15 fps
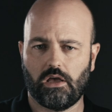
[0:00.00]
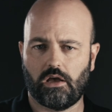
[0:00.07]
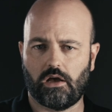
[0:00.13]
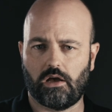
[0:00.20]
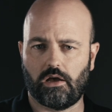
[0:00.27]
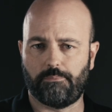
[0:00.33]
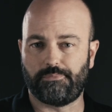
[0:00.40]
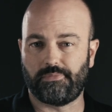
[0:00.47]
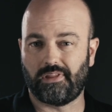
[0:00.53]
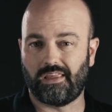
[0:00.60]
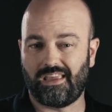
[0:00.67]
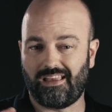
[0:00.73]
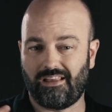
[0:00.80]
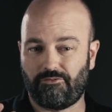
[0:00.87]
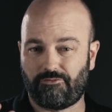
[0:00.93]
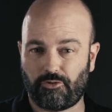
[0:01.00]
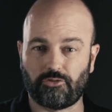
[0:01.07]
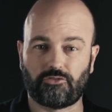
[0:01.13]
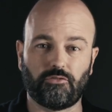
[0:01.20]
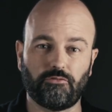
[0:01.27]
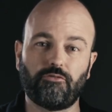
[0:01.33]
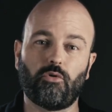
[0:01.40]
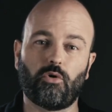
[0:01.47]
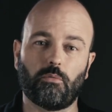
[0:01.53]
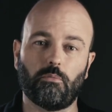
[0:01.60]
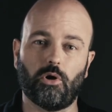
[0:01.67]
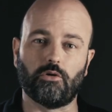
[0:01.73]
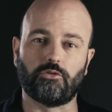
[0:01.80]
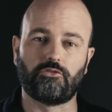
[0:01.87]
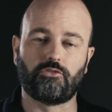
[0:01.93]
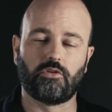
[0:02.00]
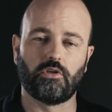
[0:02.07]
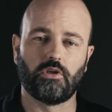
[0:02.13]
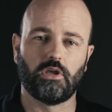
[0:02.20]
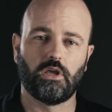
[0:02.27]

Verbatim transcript: um, first and foremost,